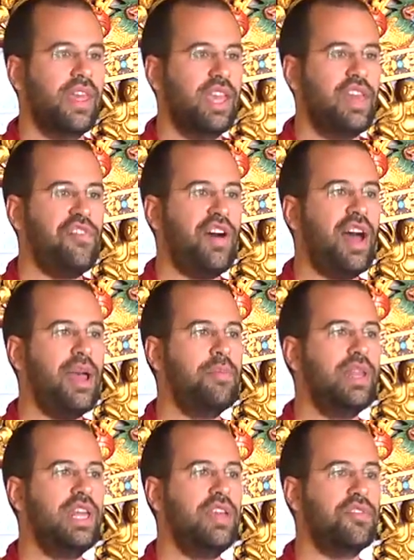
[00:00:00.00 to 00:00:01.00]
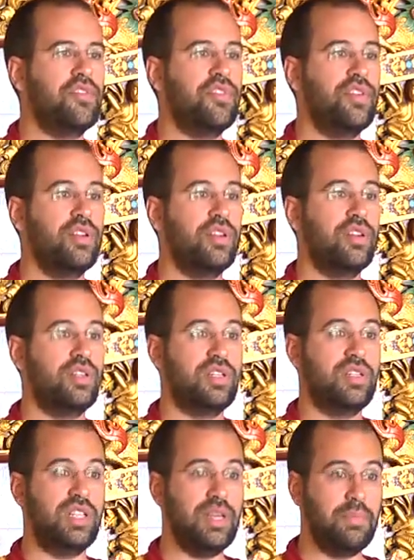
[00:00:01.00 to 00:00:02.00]
if I believe
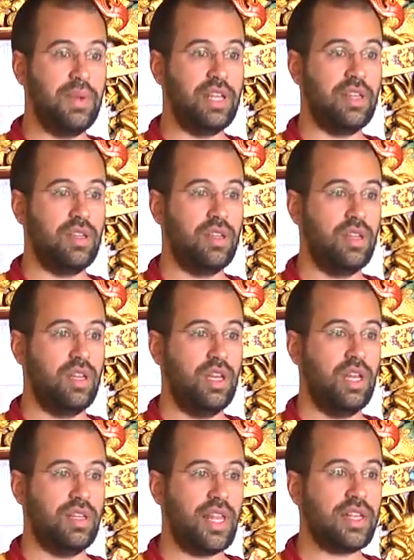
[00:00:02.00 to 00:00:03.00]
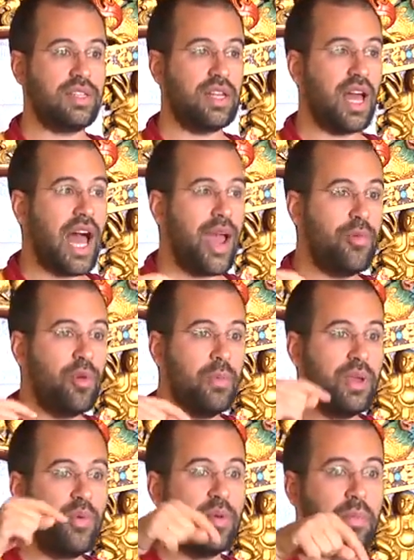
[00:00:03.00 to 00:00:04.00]
deeply that I will be
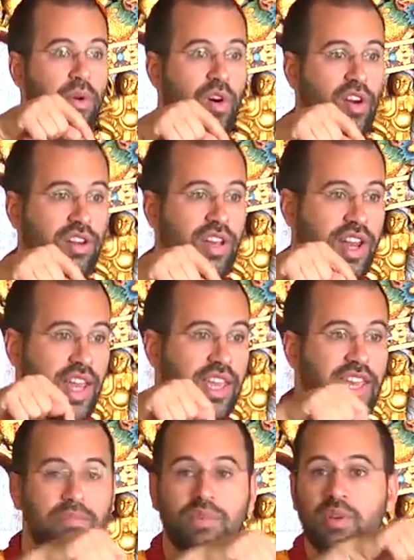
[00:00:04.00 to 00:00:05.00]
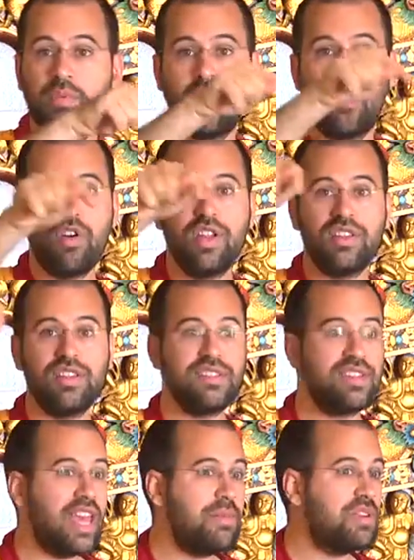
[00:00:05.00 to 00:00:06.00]
reborn and I can be reborn in the
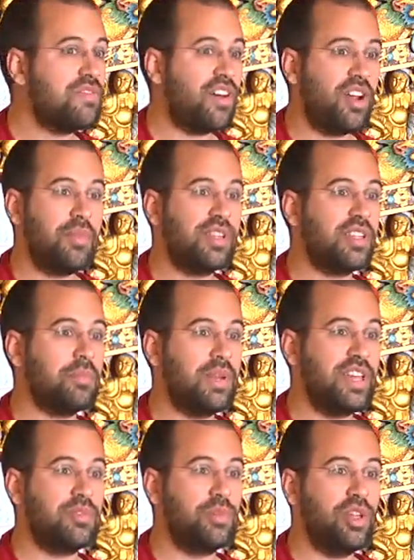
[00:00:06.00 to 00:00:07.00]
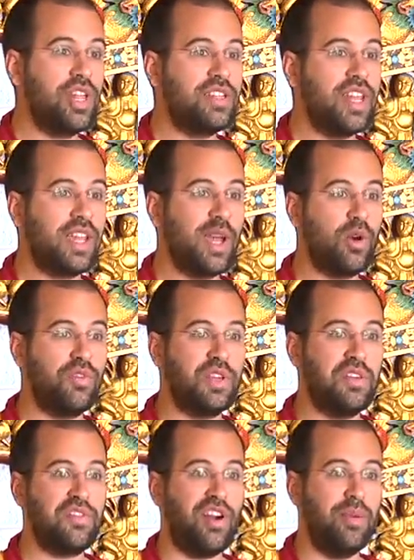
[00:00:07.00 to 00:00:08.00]
same environment and place, will I take care of the
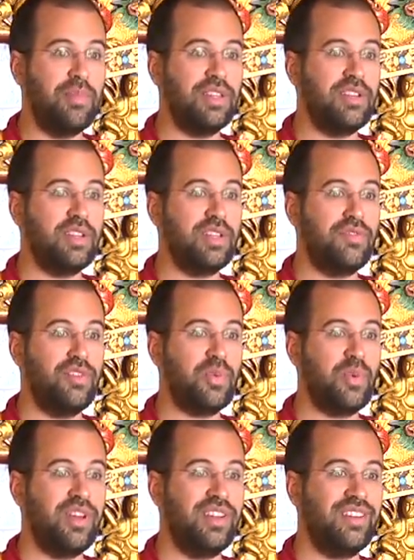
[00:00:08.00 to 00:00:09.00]
environment in a different way?